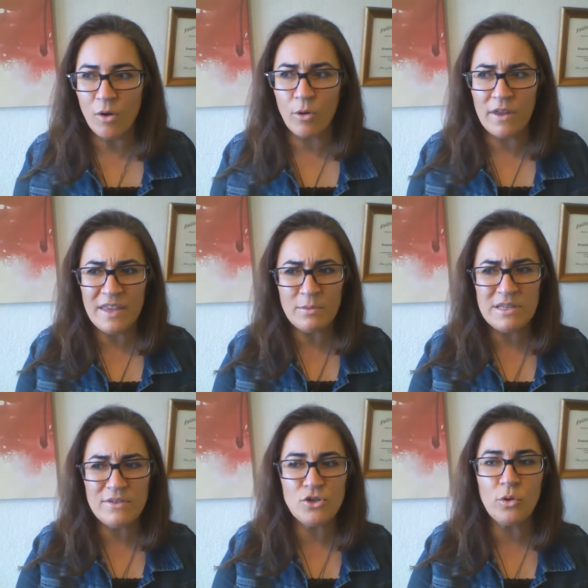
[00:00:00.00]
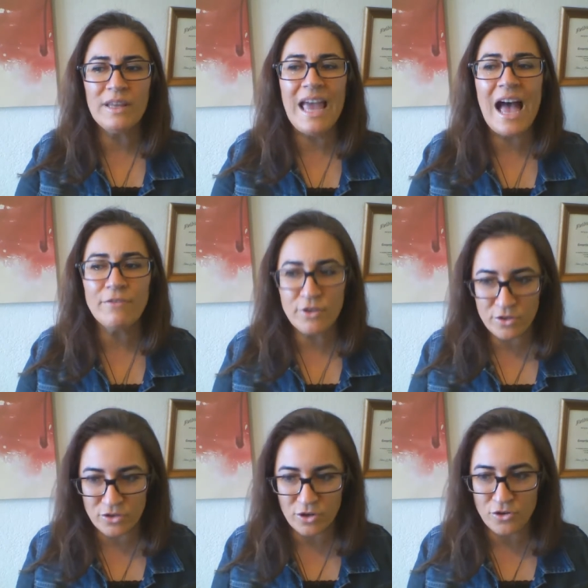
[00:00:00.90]
or I think it was even shortly after
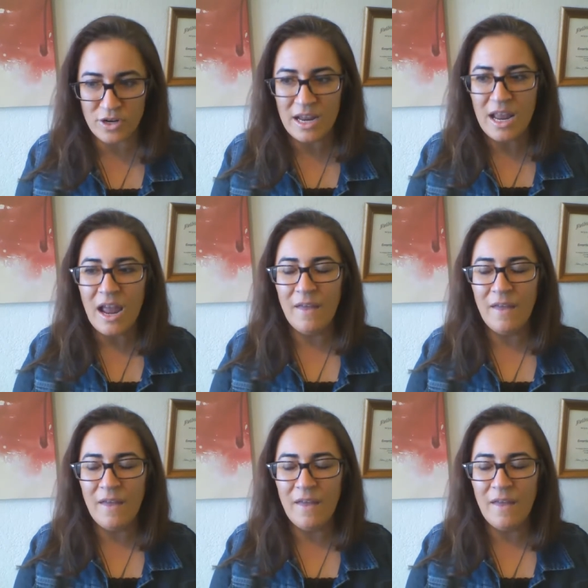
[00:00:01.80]
the surgery.